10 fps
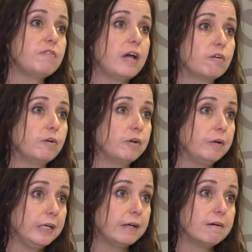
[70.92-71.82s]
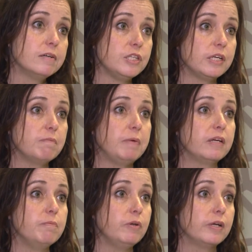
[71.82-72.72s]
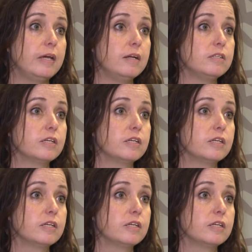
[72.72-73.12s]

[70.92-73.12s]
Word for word: of agroecology can be communicated